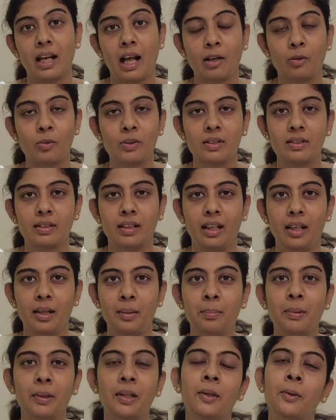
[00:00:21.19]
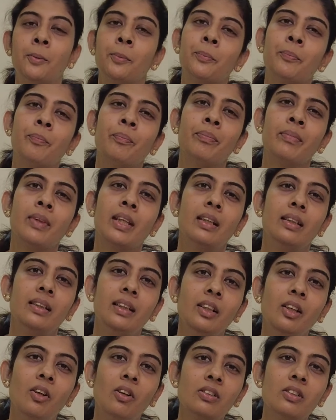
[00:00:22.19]
aquascape,
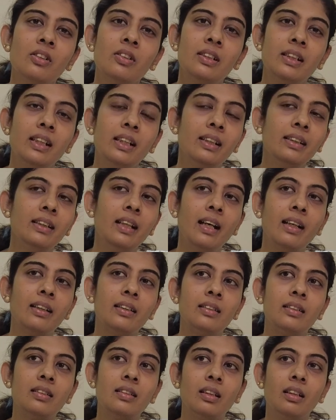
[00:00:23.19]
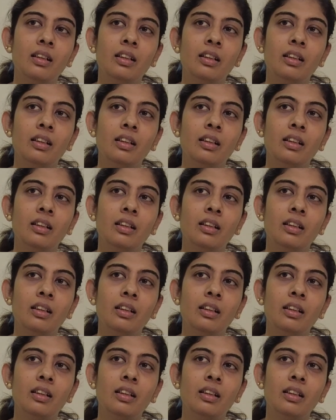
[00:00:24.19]
they also said that